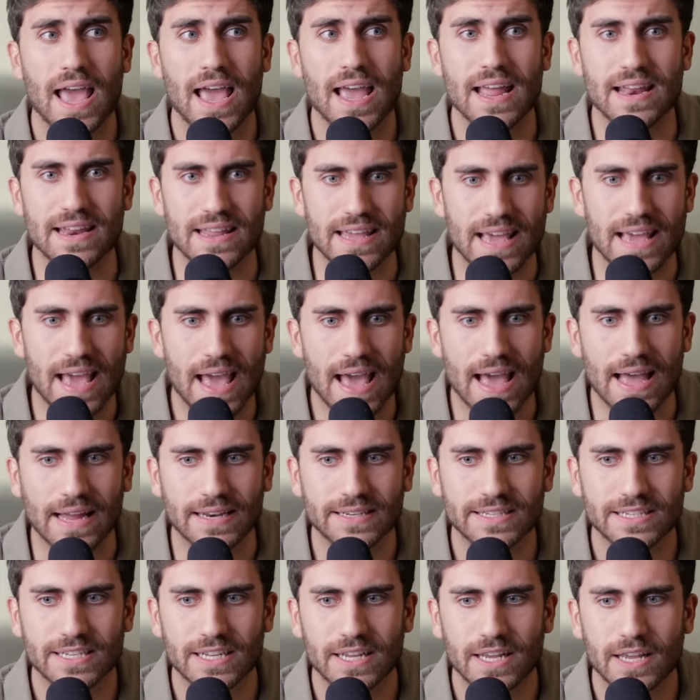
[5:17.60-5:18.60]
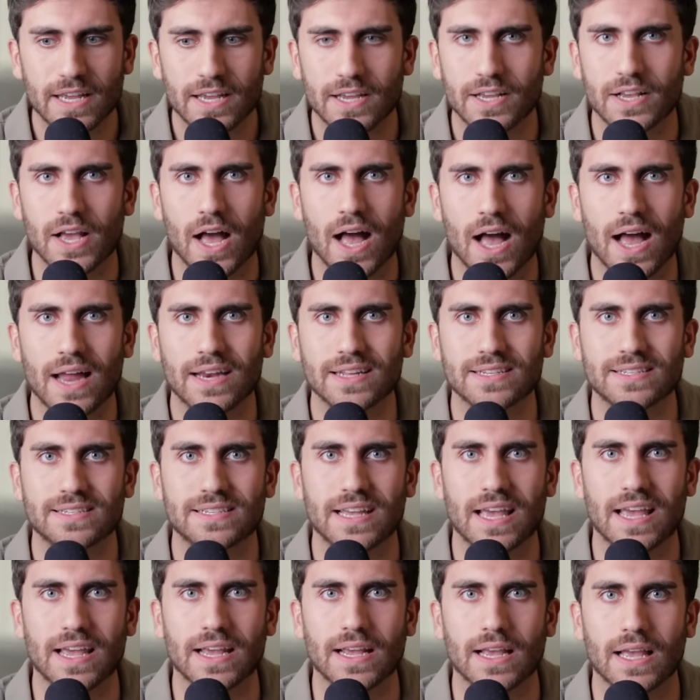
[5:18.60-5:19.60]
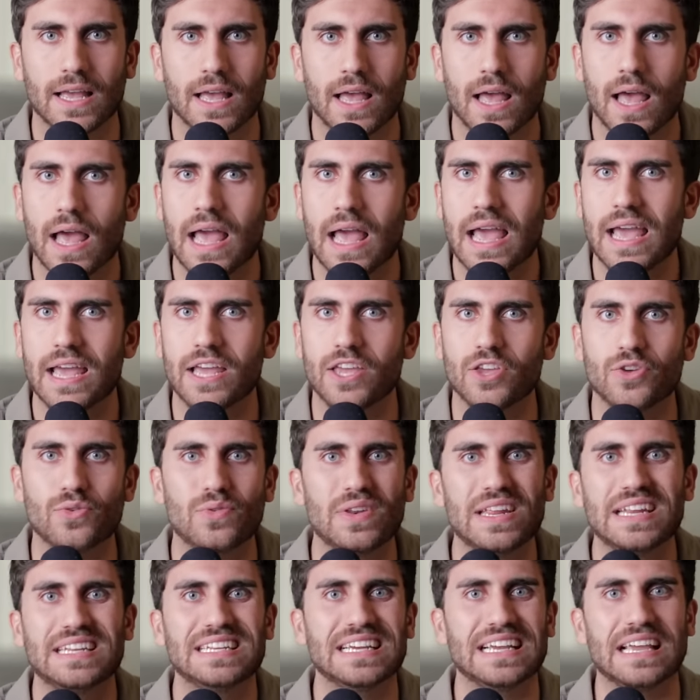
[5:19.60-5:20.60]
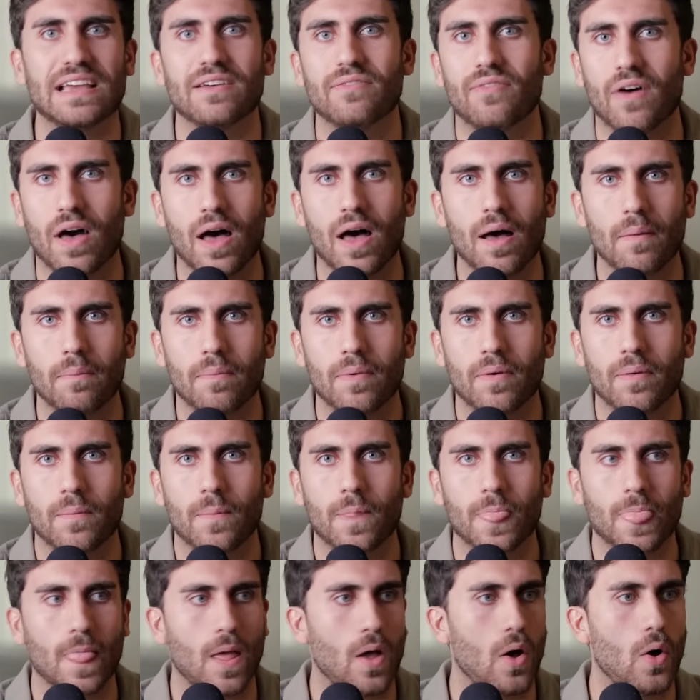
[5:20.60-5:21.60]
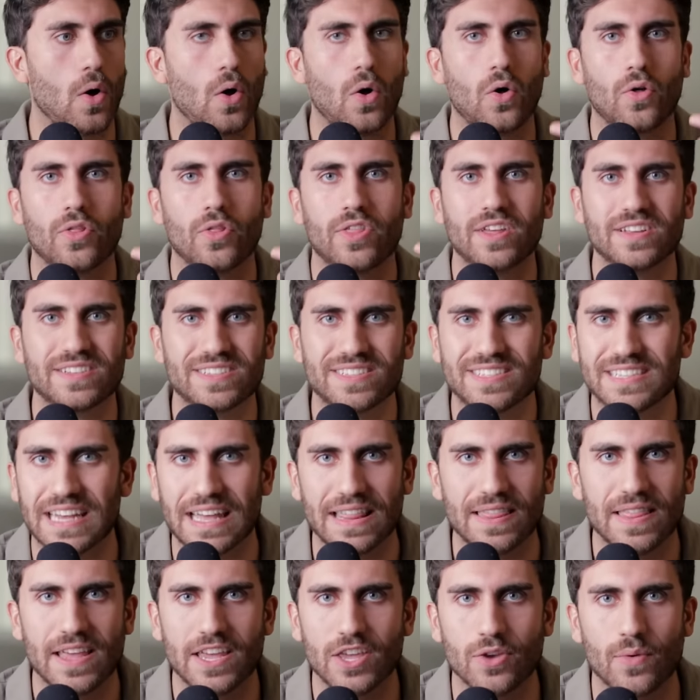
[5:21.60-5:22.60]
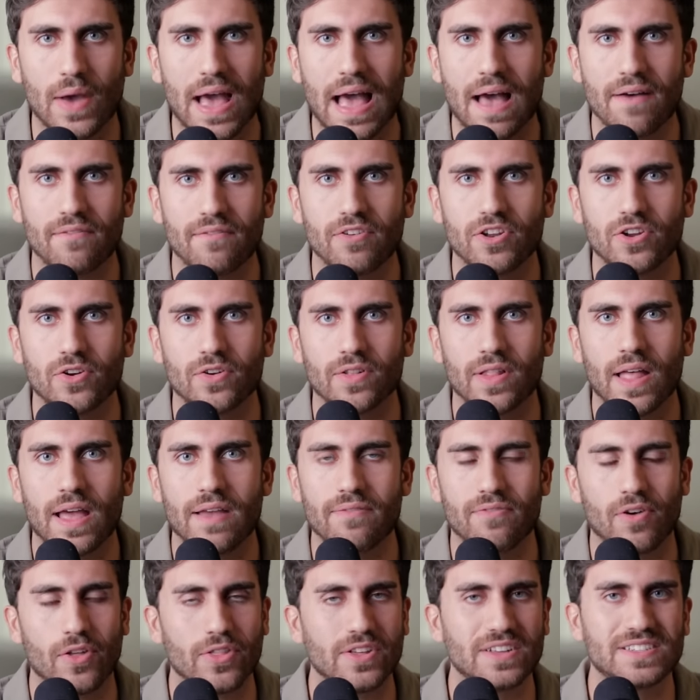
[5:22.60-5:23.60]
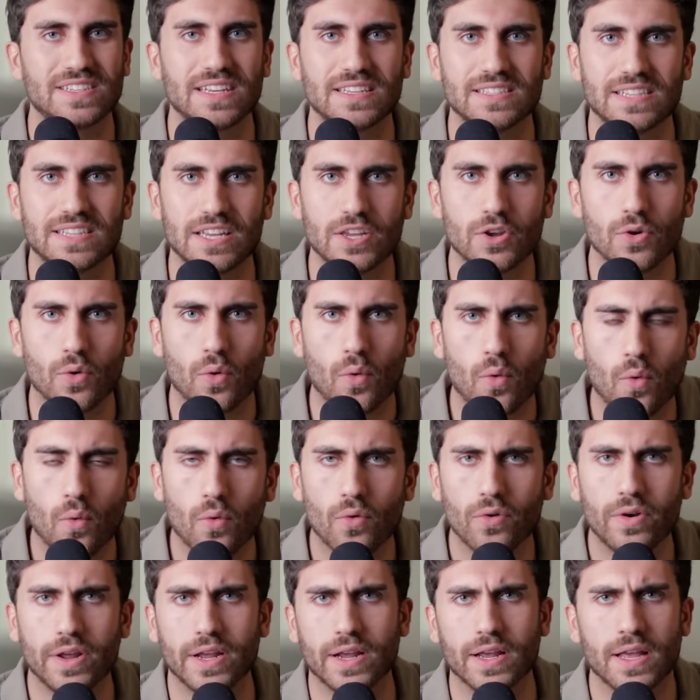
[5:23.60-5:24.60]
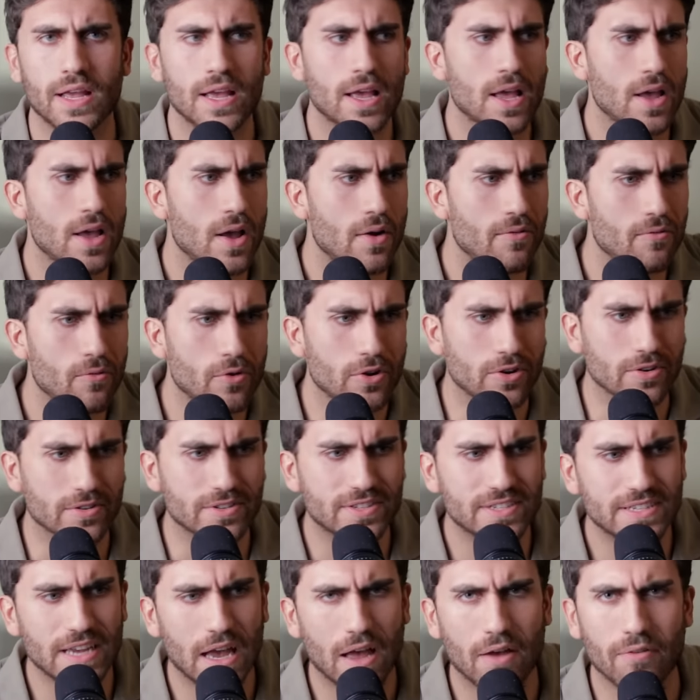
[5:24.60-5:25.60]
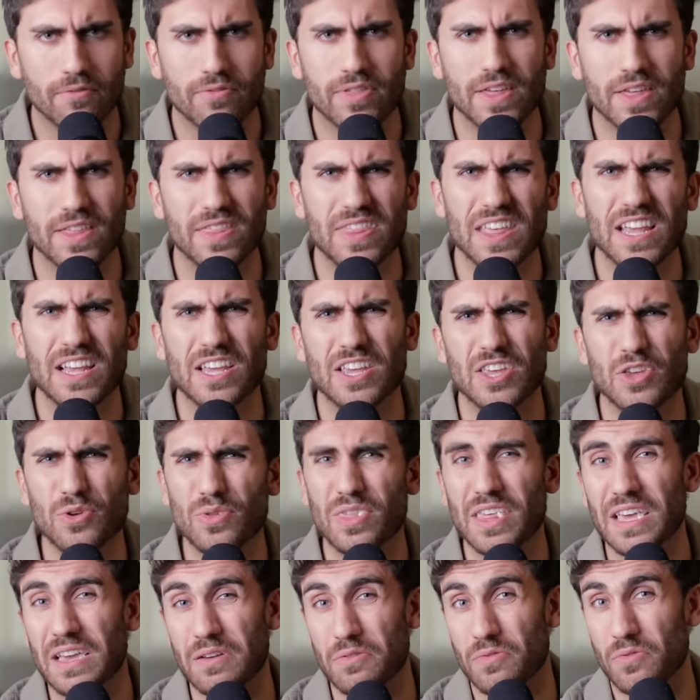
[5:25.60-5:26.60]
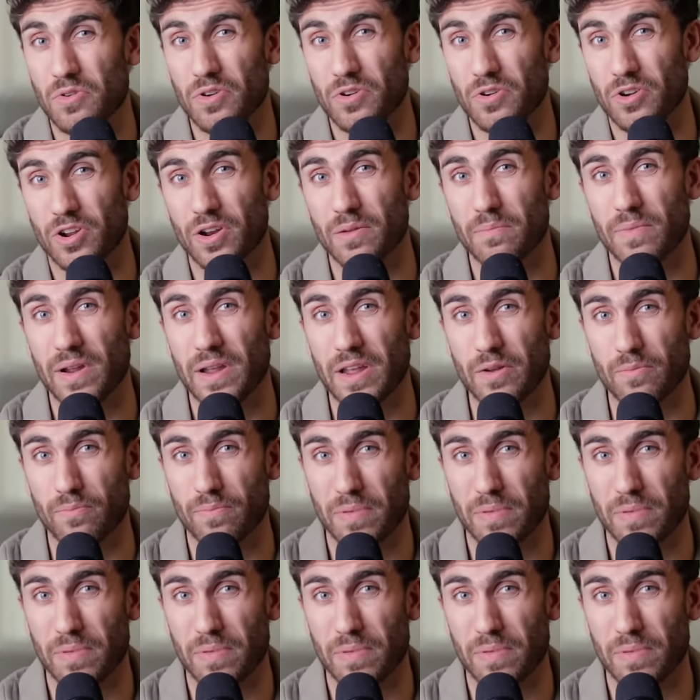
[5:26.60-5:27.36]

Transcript: And yet, God is saying, "Hey, you need to give up all this sin that you have in your life, all these things that you're hoarding, for yourself that think you think are going to bring you